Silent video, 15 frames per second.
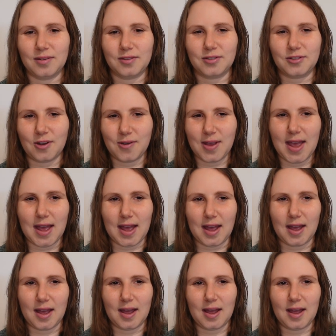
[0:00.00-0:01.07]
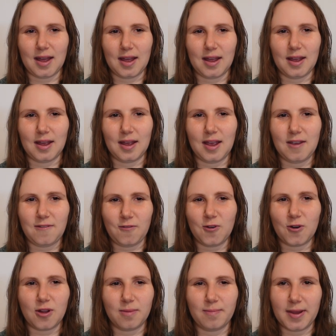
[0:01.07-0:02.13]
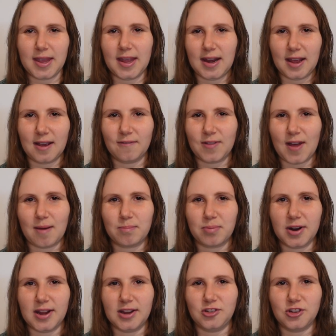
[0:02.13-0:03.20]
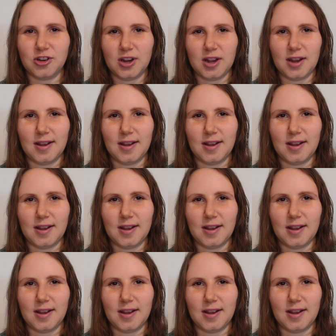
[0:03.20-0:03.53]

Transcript: So yeah, if you're at the beginning of that bridge,